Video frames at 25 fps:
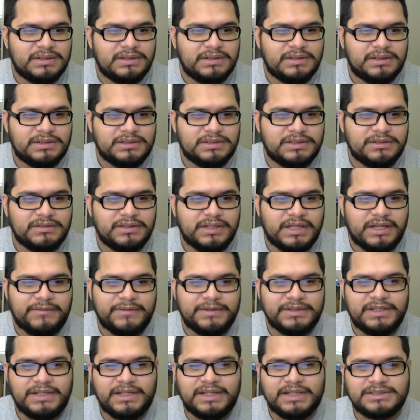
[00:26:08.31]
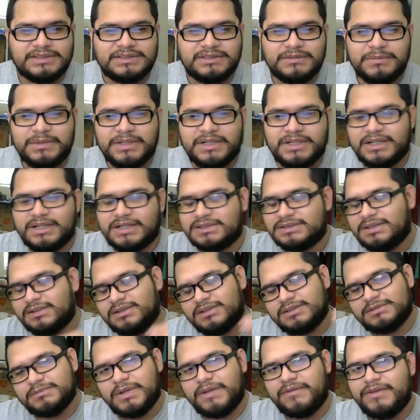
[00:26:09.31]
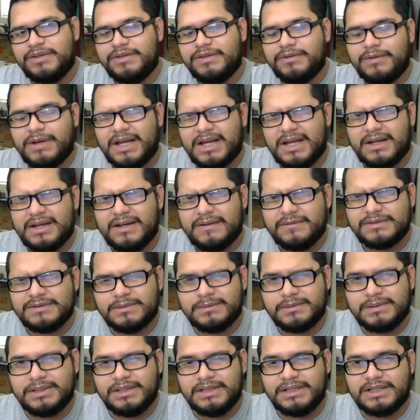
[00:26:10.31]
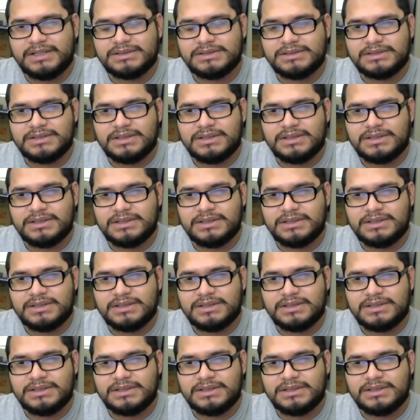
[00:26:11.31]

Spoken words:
until everything gets submitted, because sometimes maybe you have something that's